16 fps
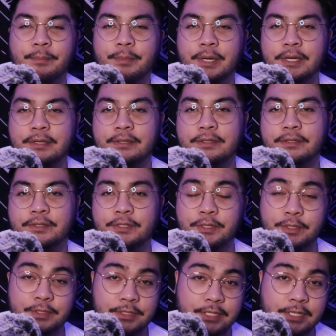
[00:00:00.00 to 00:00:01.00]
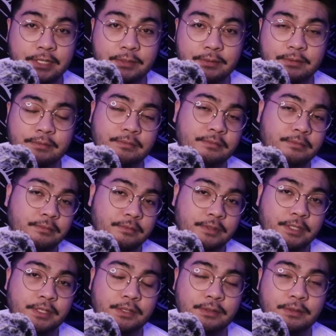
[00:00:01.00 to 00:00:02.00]
but turns out,
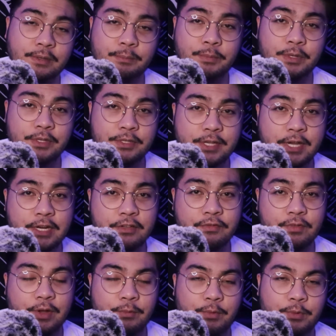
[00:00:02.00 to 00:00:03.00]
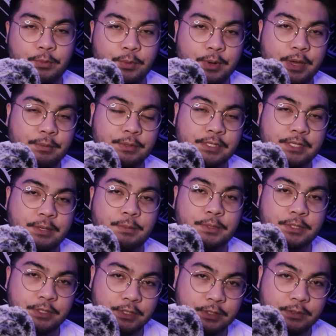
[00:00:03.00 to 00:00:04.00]
I'm pretty satisfied with what I was able
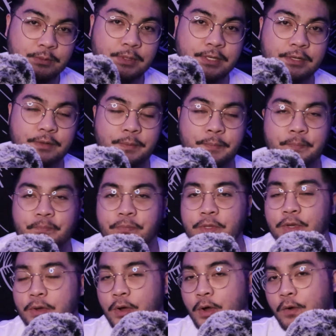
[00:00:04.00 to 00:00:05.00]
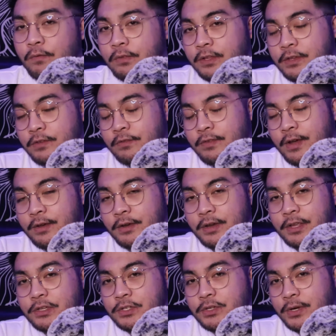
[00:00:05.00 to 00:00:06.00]
to do, and hopefully you found
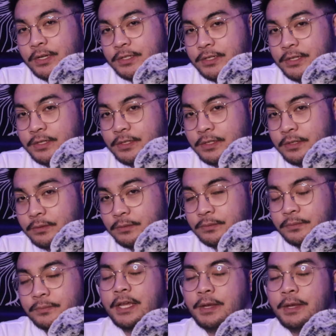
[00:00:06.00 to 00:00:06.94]
it interesting too.